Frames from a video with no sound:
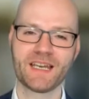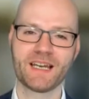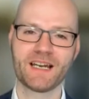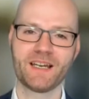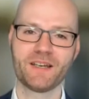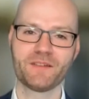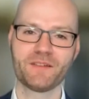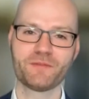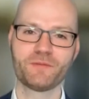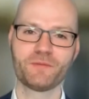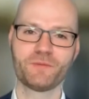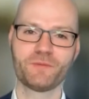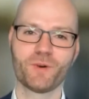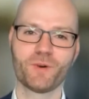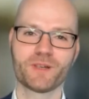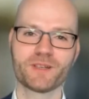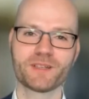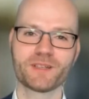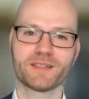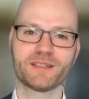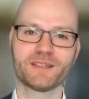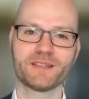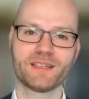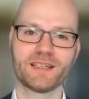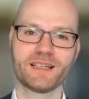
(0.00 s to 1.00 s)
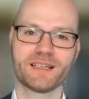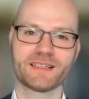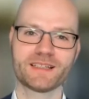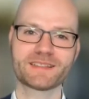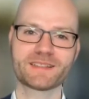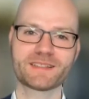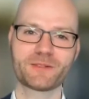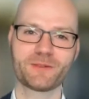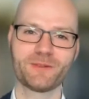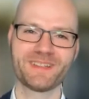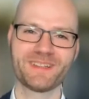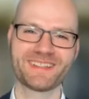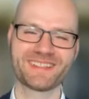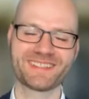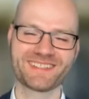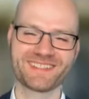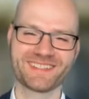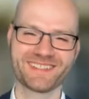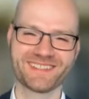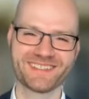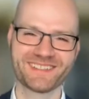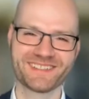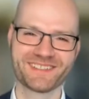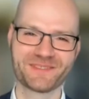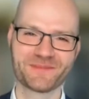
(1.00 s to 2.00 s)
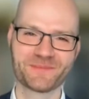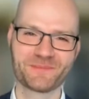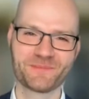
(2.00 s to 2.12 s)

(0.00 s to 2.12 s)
I have one last question.